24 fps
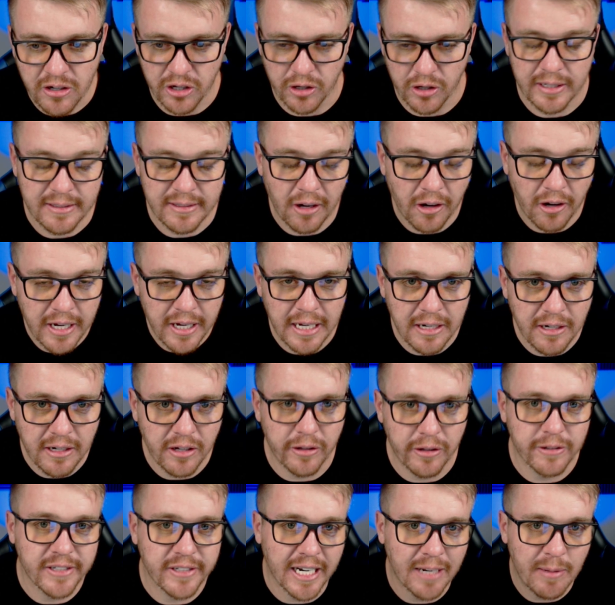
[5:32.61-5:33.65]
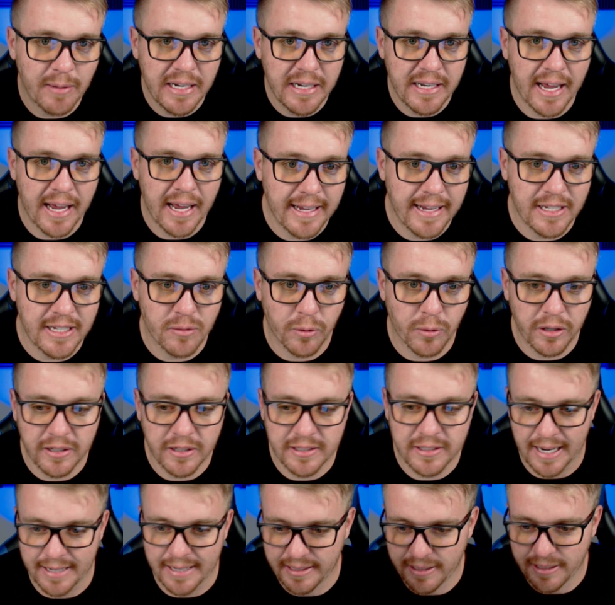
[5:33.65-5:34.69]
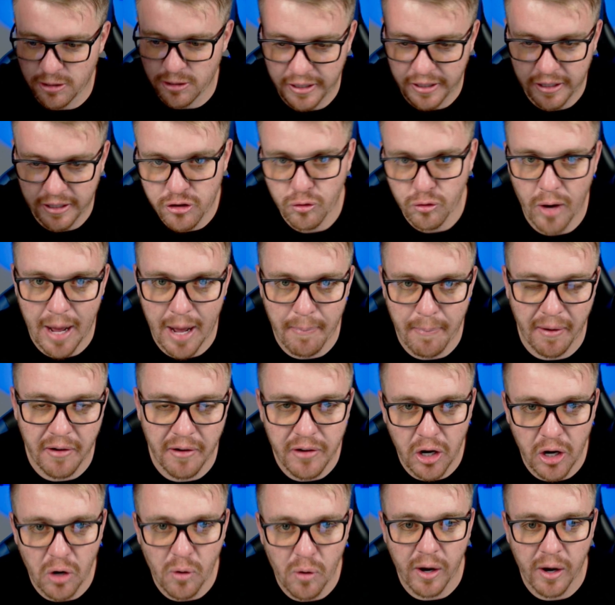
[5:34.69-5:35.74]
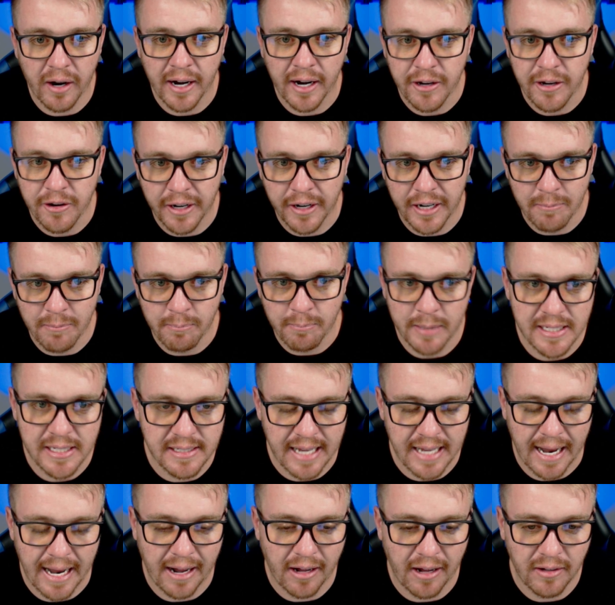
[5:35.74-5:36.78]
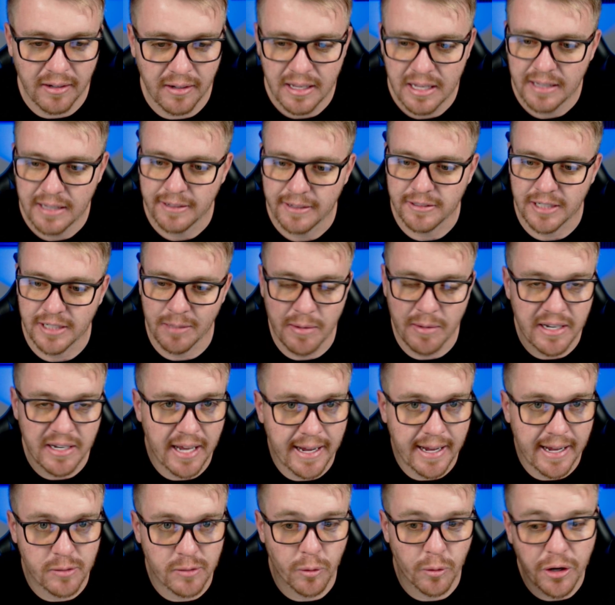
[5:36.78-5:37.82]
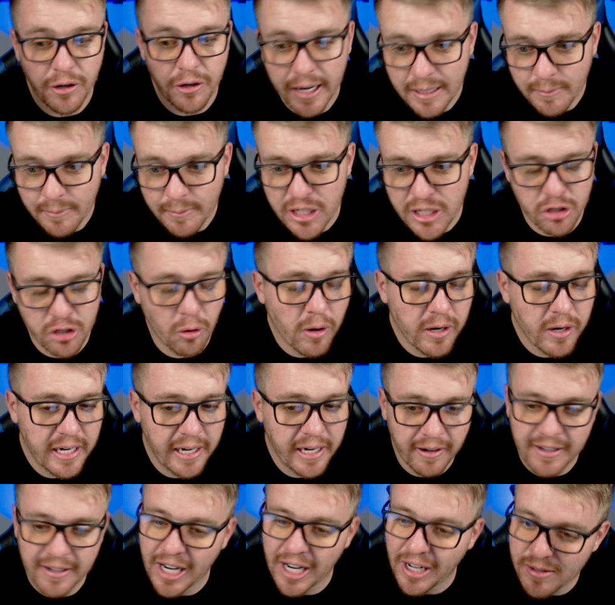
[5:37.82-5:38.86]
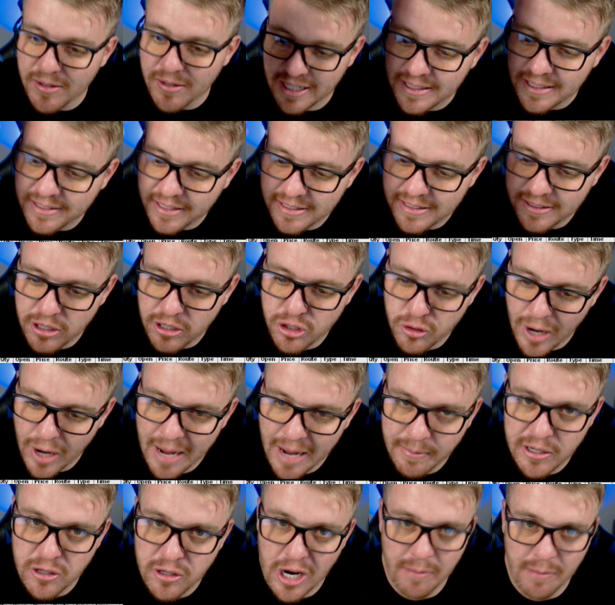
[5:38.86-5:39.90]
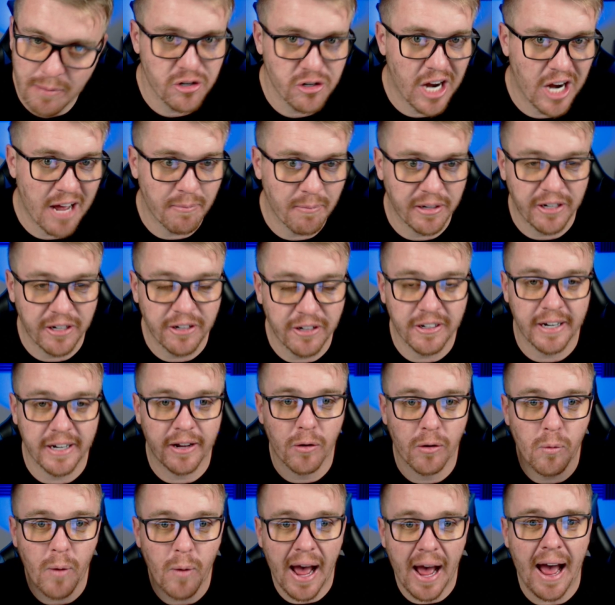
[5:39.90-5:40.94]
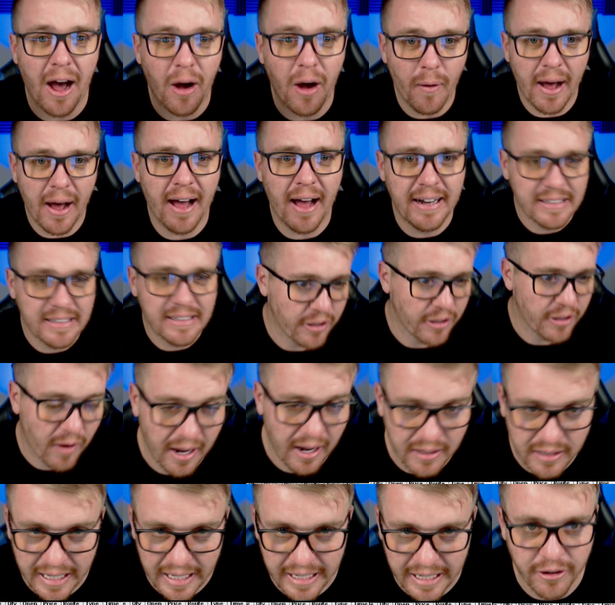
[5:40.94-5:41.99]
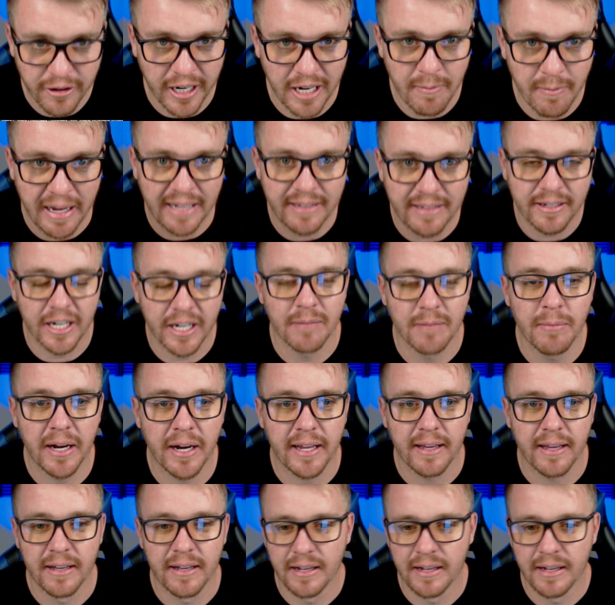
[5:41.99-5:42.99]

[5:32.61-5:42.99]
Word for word: That's all you can do. There's going to be days where stocks like this are going to drop out of nowhere and you're going to miss out. There's going to be days where you're going to be short here and all of a sudden it's going to start dropping, dropping, dropping. And you're going to go, wow, wow, it's going to go, and you're going to make a ton of money.